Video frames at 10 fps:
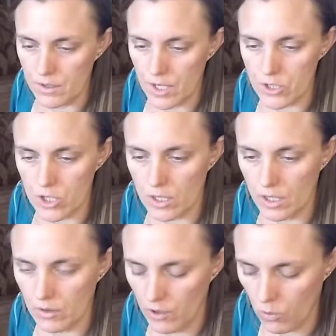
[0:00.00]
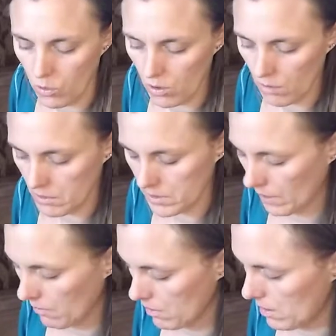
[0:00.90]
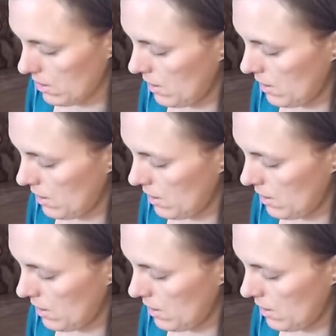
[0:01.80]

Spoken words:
shockingly horrible tower.